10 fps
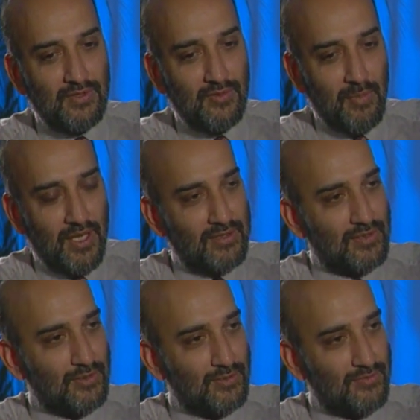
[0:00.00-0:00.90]
it
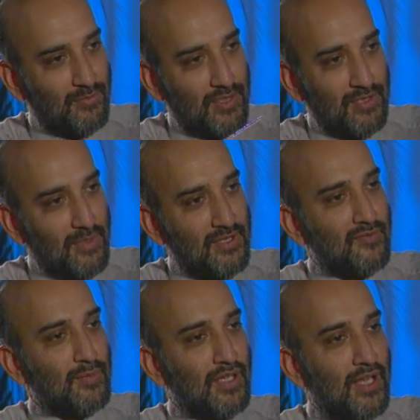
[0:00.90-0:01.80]
reminded you of what it must
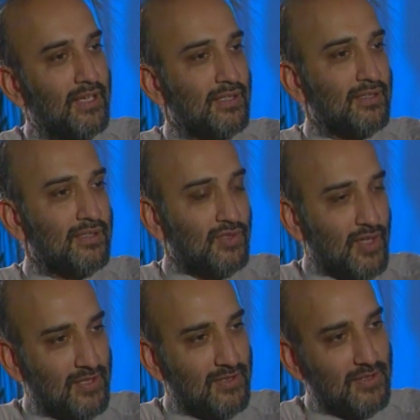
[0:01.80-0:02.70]
have been like in, in the
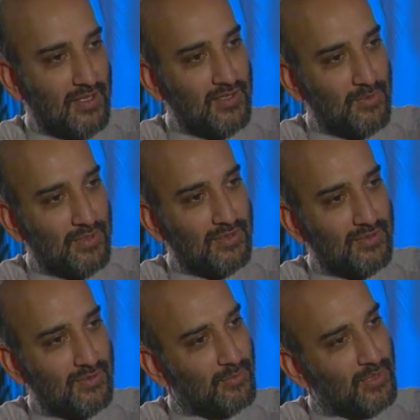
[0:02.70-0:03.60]
United States with
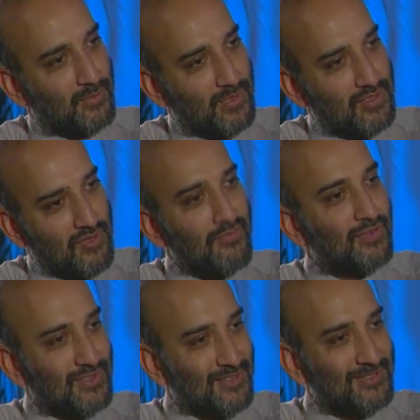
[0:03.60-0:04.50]
with, with
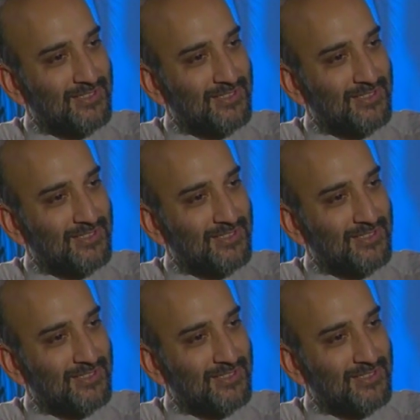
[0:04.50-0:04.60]
Jefferson.